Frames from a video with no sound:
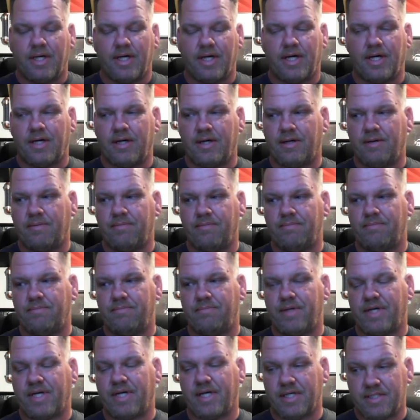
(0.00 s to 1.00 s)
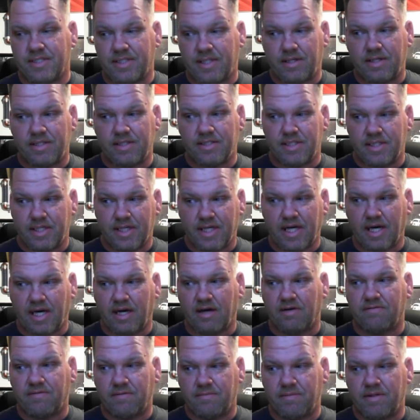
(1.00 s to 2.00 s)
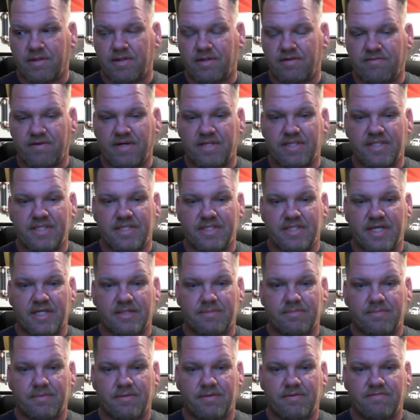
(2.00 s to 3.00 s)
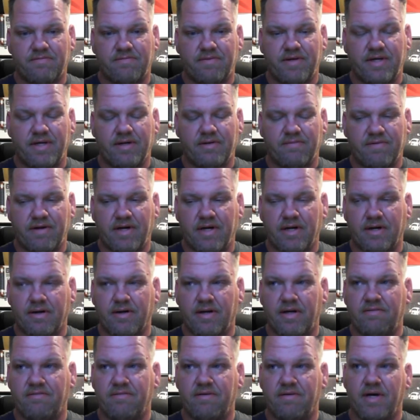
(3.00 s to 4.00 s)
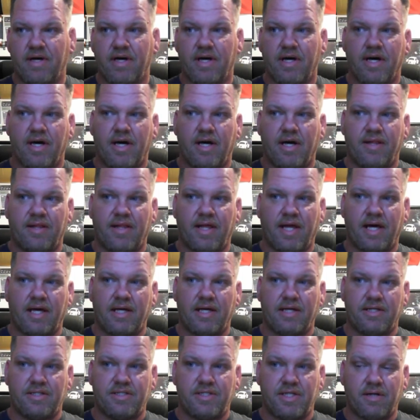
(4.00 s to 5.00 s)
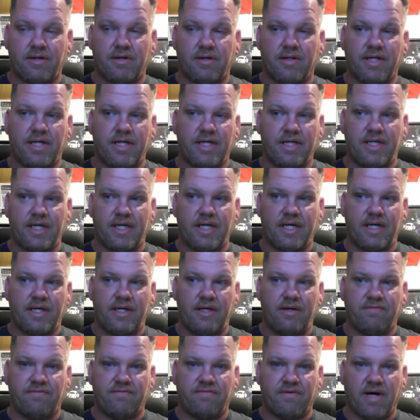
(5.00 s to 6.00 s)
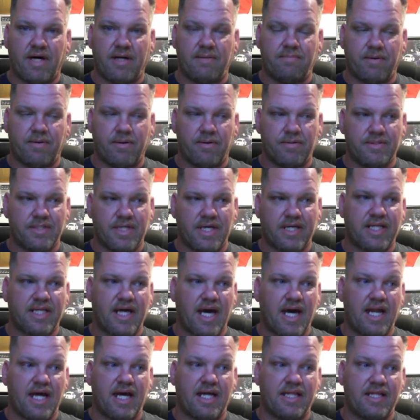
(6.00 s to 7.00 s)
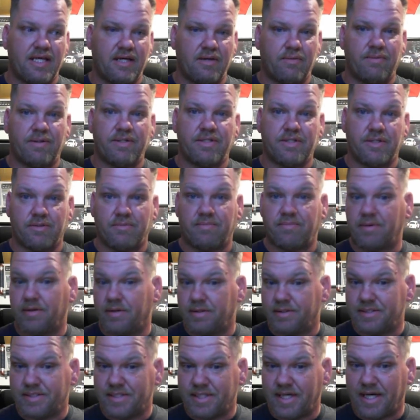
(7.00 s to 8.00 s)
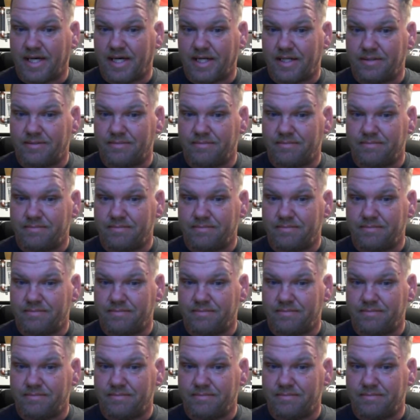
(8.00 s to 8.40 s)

um, because there is an account from the defense's expert Fairgrieve that generally you find bones like that at the original burn site.